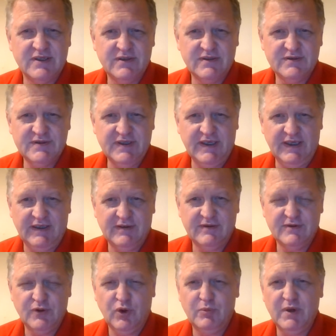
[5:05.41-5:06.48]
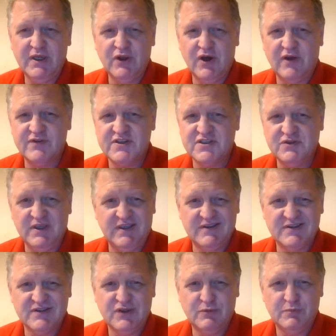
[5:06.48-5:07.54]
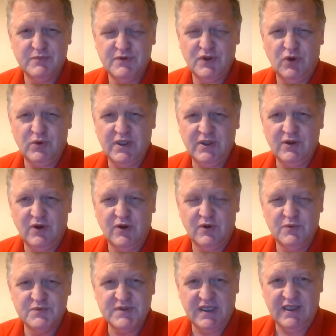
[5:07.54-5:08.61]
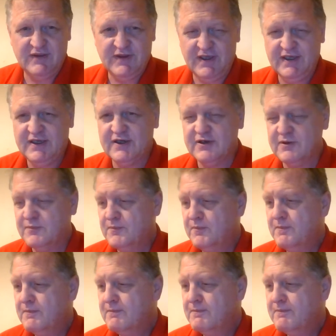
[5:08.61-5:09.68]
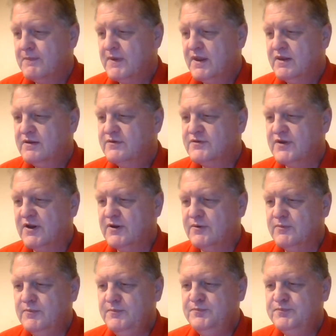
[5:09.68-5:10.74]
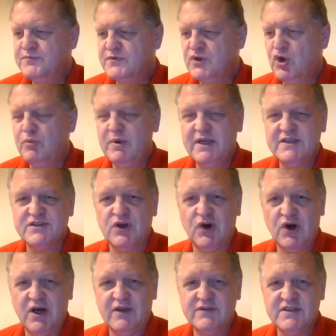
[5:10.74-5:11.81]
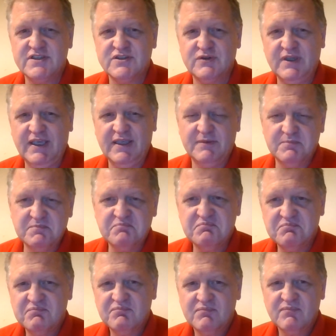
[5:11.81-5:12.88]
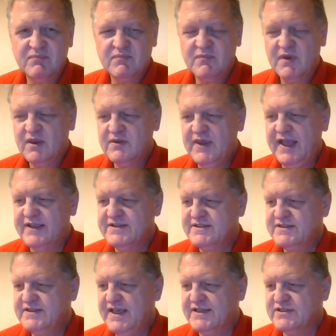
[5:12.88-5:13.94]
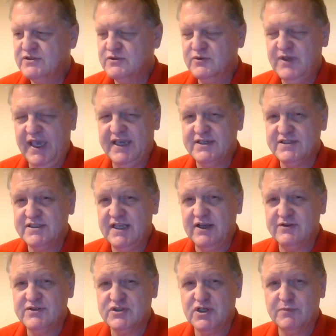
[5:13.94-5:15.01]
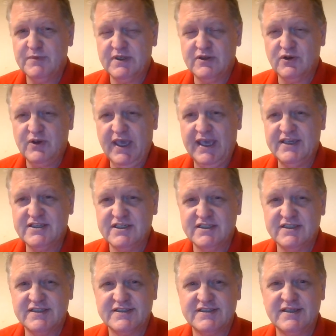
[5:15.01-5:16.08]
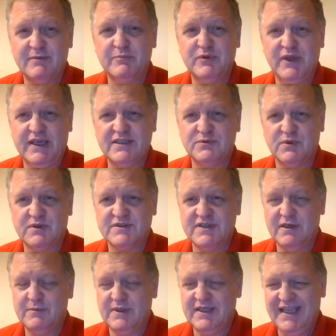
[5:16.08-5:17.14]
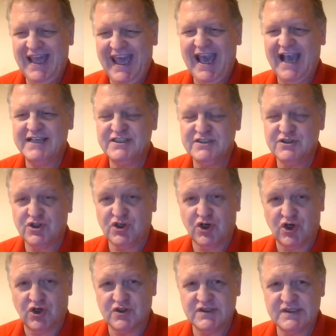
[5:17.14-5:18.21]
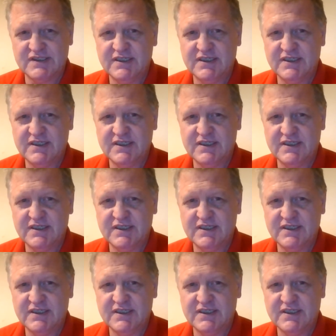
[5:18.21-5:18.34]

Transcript: let's see, nobody on the street. There's nobody owns anything here. So nobody's on the street. That's location. Now in German, a location is someplace where an action occurs,